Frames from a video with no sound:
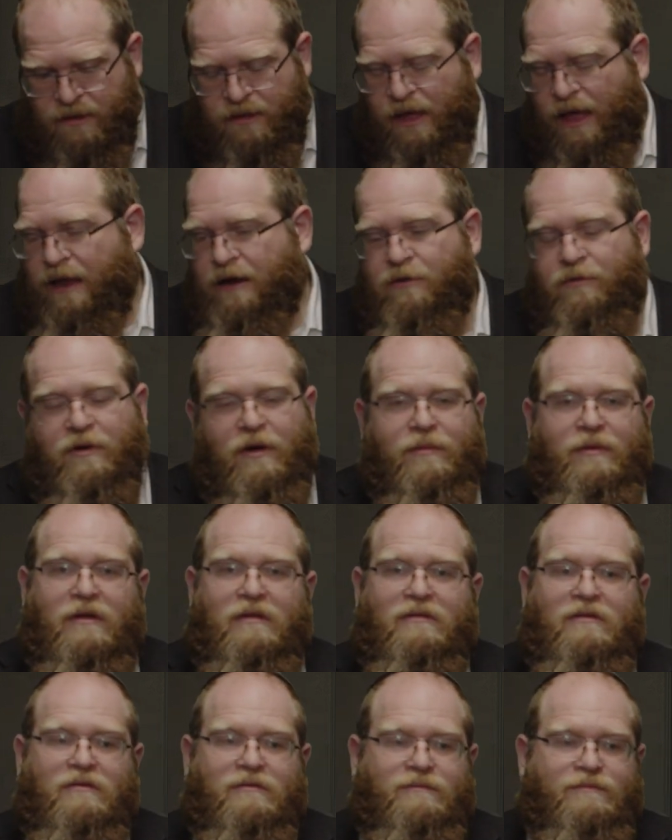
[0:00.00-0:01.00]
I don't know what I'm
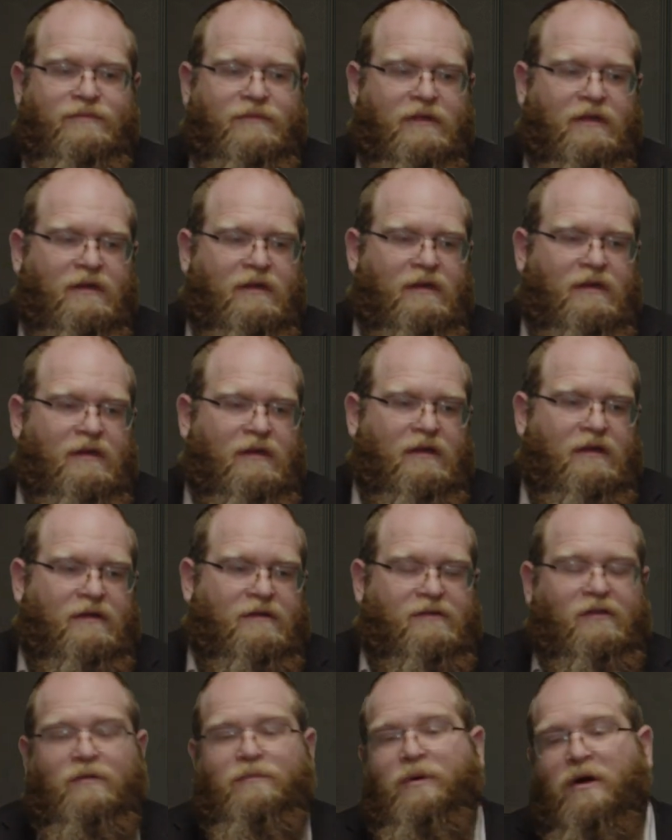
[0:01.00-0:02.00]
going to do.
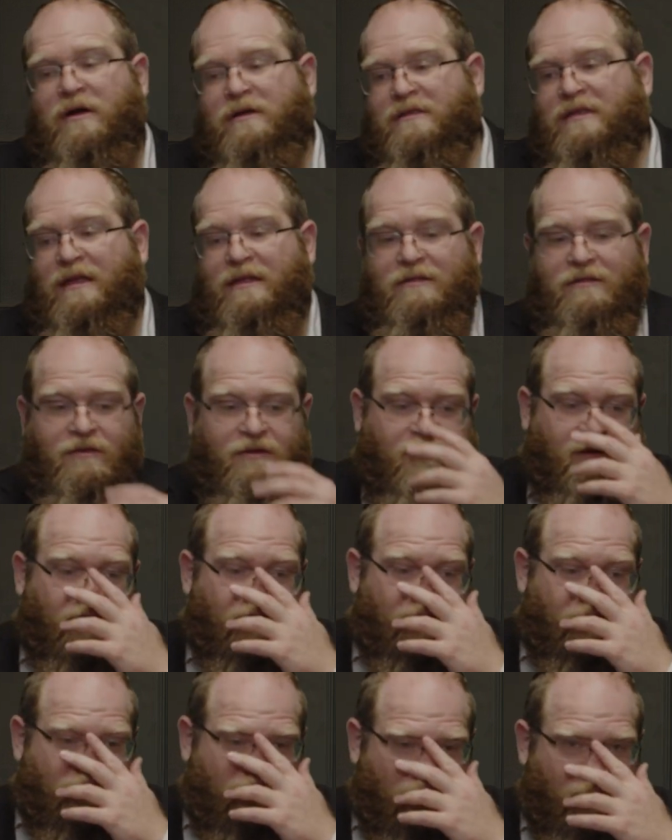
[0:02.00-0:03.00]
So the
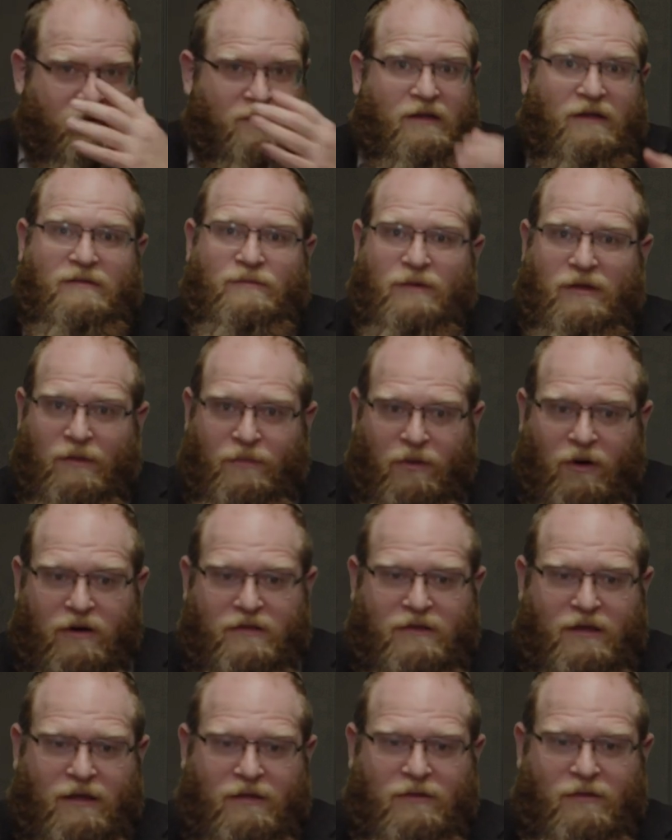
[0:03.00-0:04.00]
bartender, besides being a
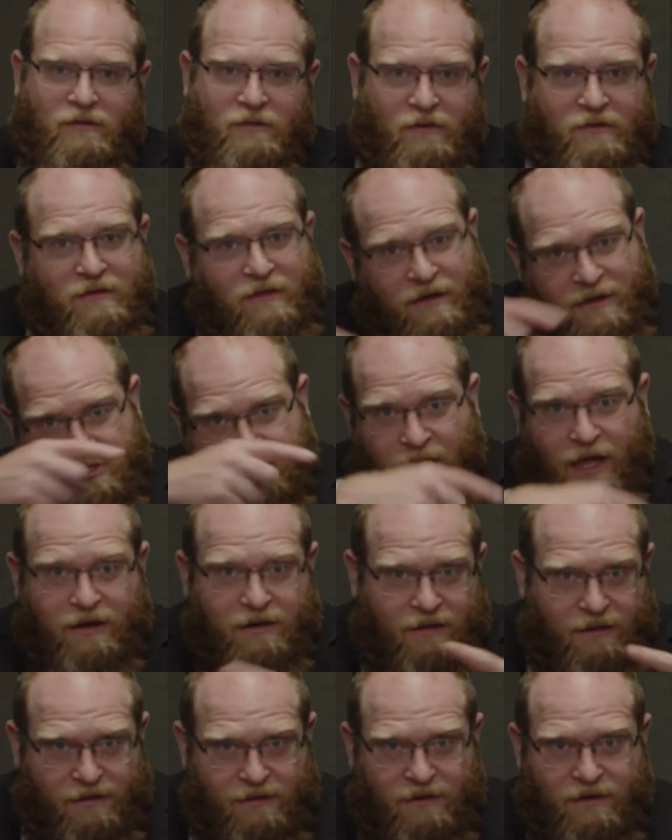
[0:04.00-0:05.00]
bartender, he's also like a
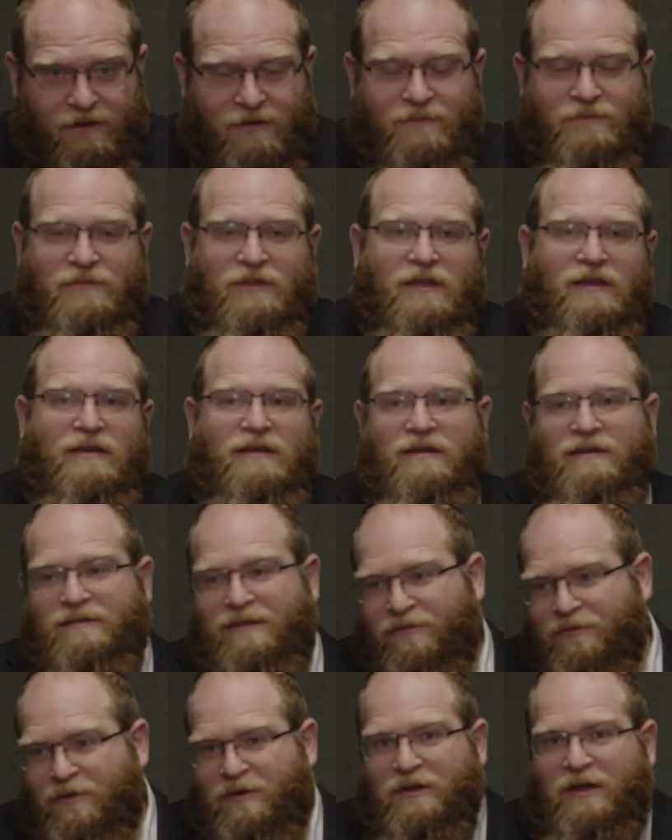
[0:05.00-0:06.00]
shadchan, because
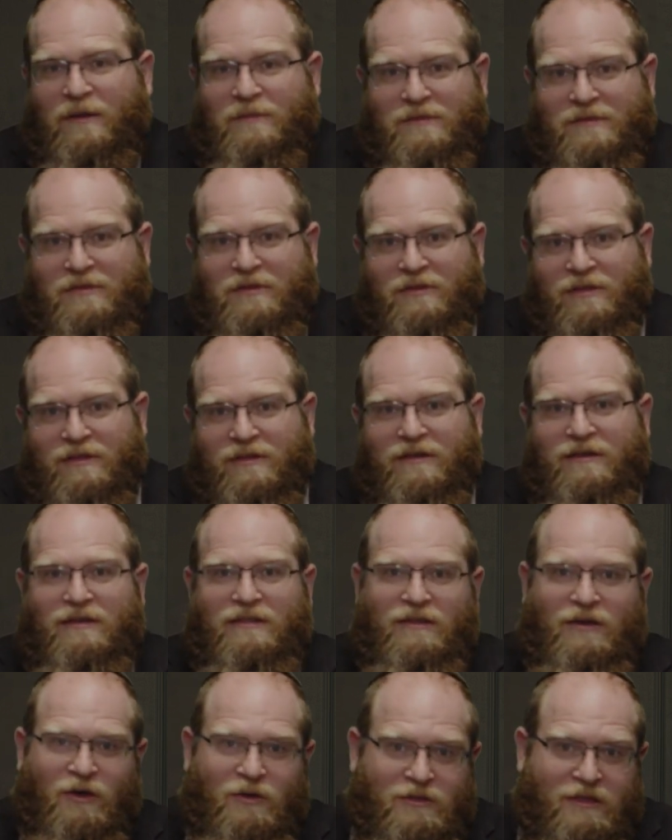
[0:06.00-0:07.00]
everyone comes to
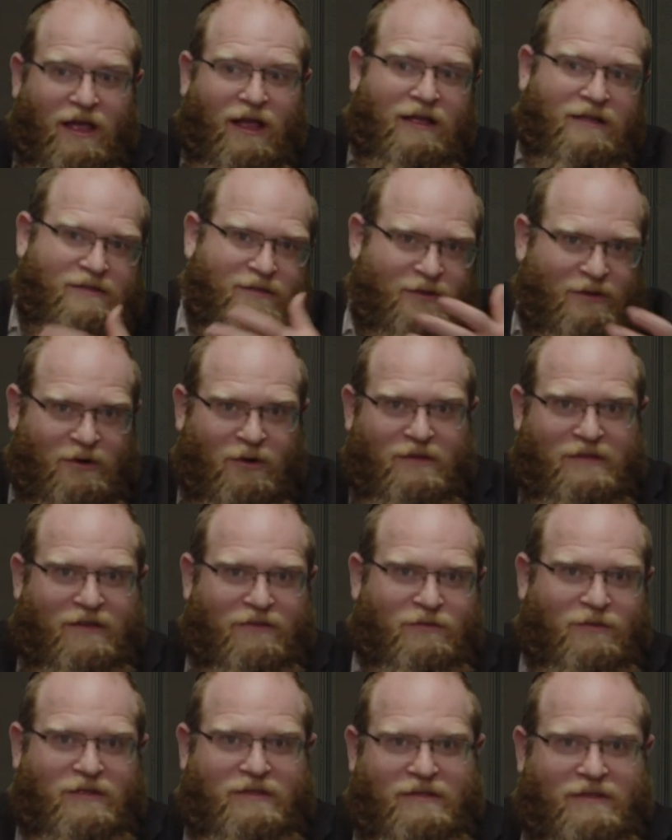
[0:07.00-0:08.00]
the hotel, so he knows
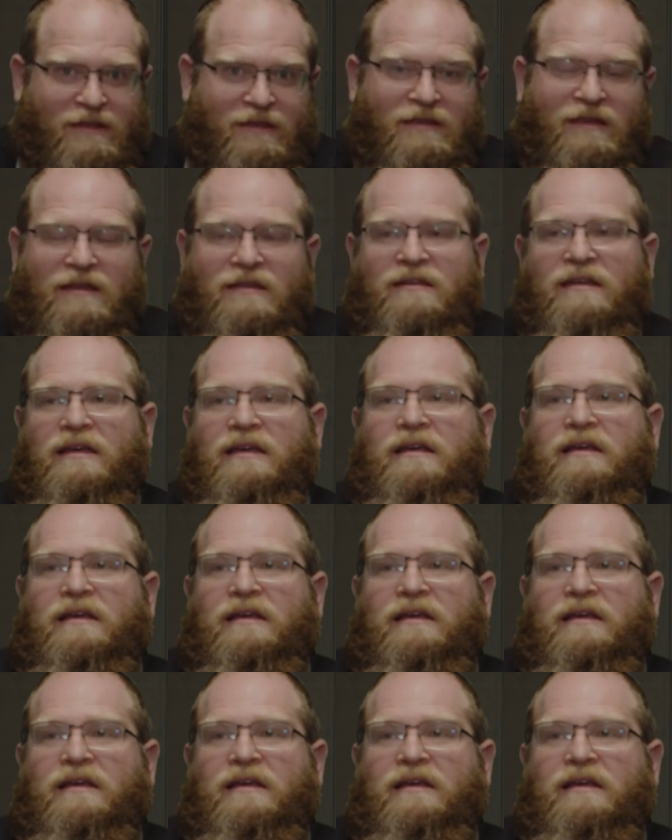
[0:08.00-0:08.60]
everyone's Indian.